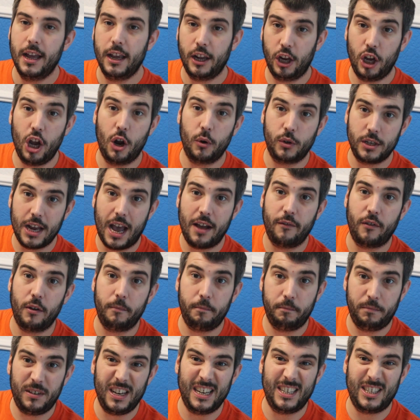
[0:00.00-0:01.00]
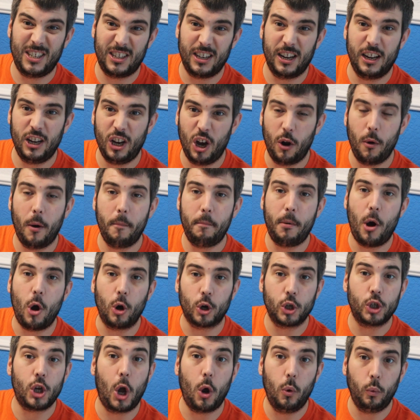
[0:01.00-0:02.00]
you know, to have a disc, you know, a
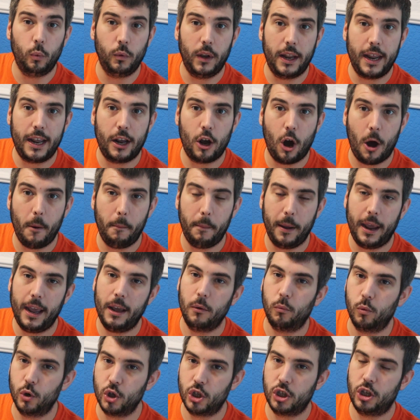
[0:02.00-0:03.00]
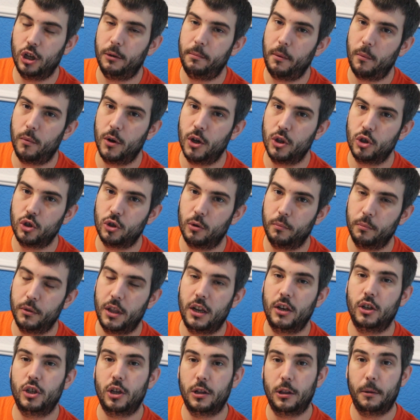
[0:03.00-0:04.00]
box only copy would still be worth
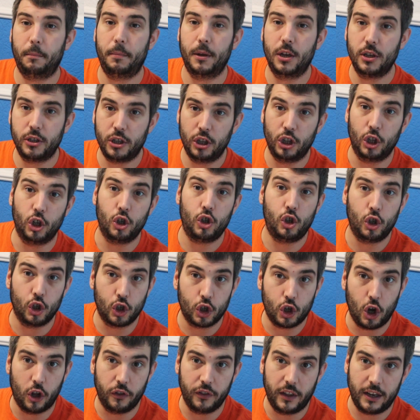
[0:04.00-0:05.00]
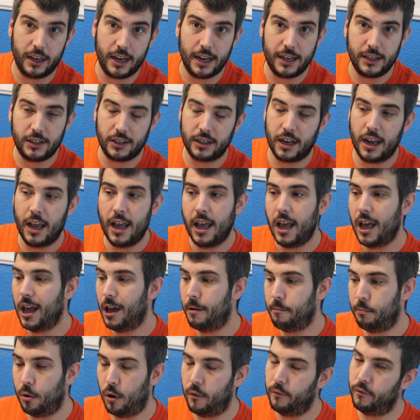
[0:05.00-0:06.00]
something to the person that's just got the disc.
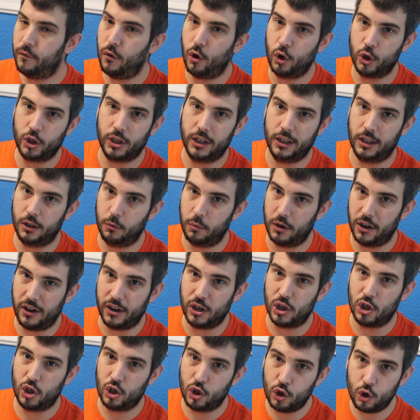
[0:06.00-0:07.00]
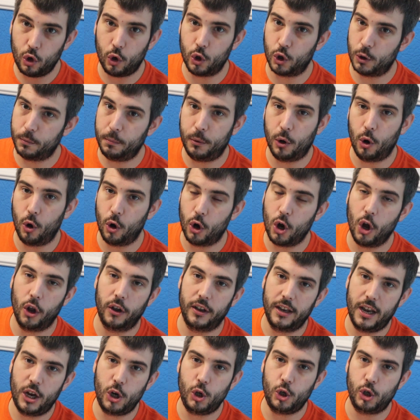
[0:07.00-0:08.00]
But unfortunately they were in such poor
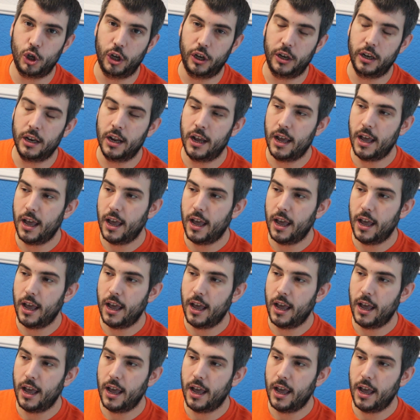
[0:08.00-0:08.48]
condition